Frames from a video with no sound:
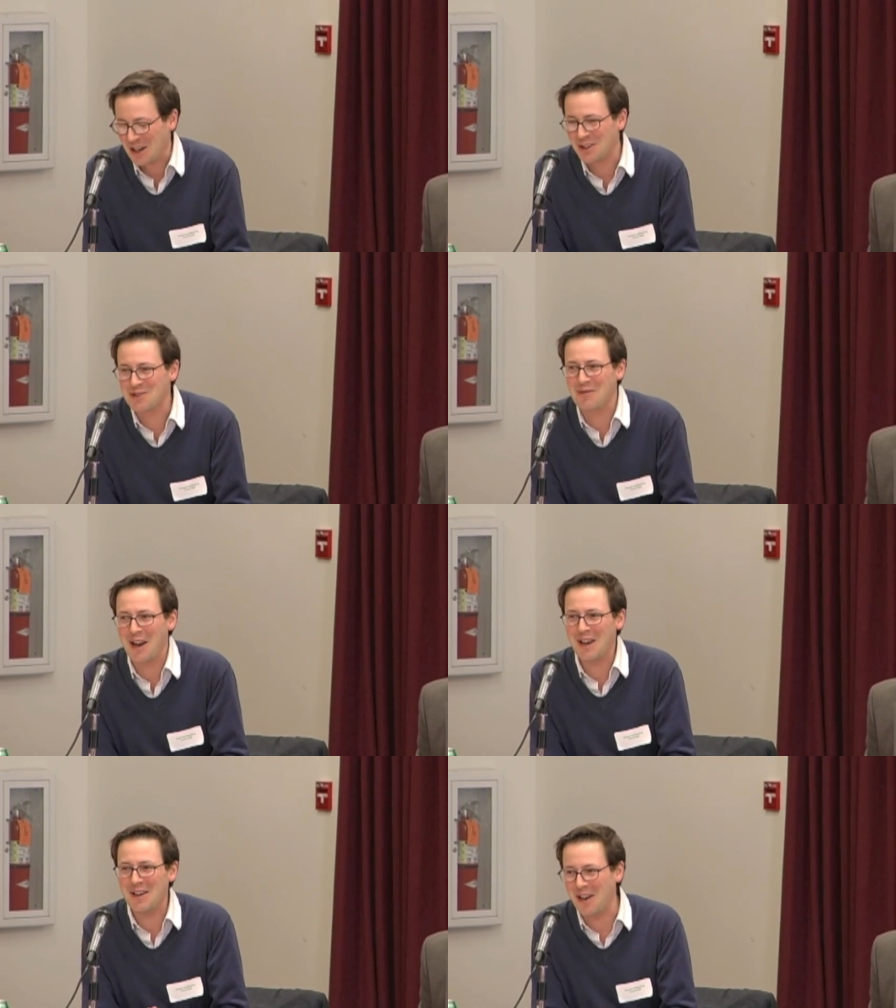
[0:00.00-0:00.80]
English
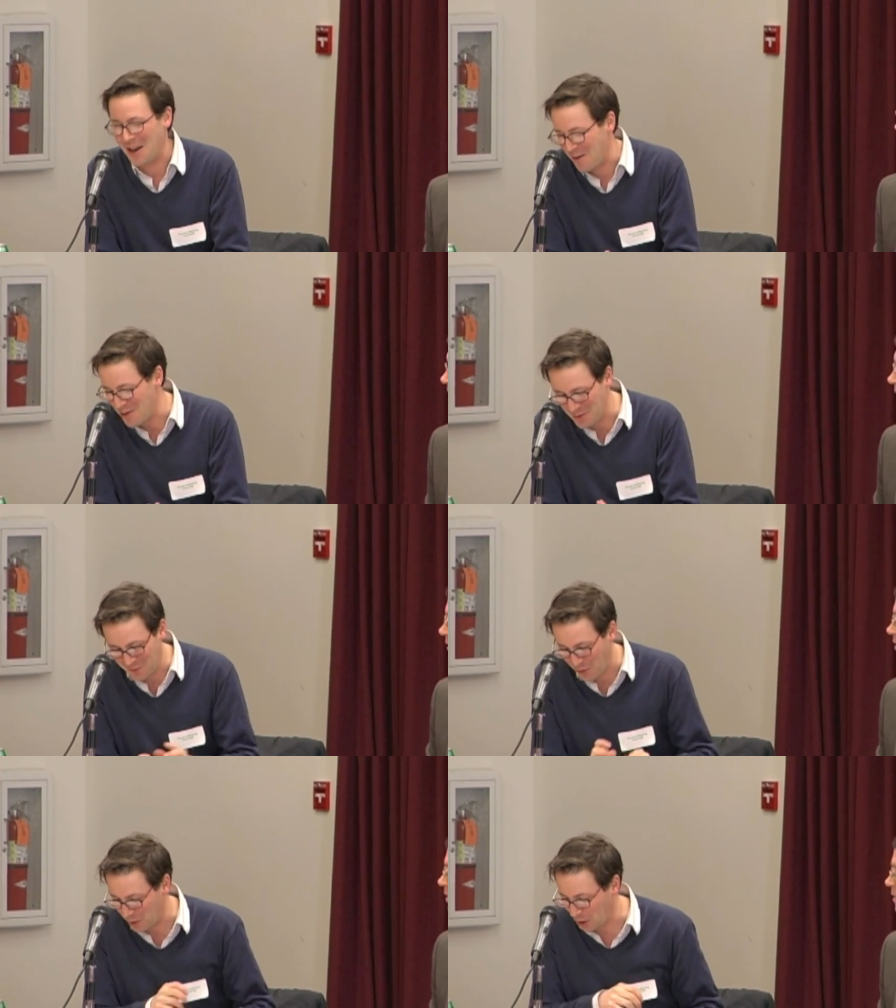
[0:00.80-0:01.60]
way, at
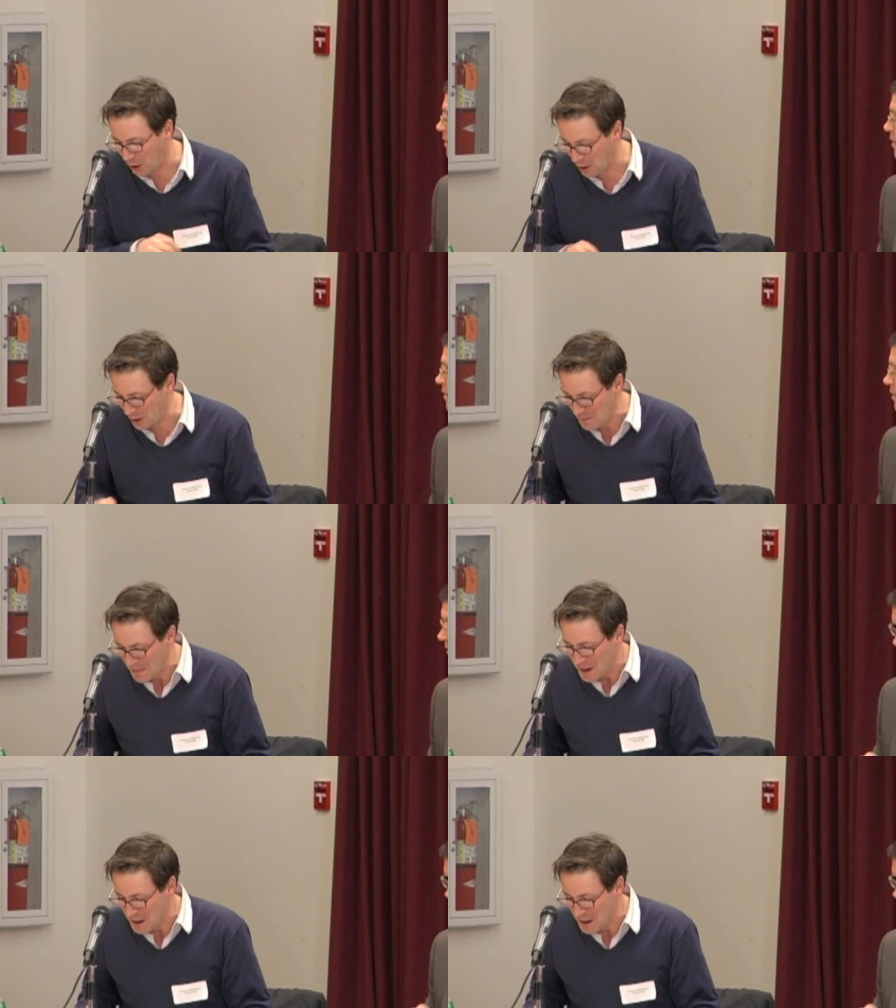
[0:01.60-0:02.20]
4 o'clock.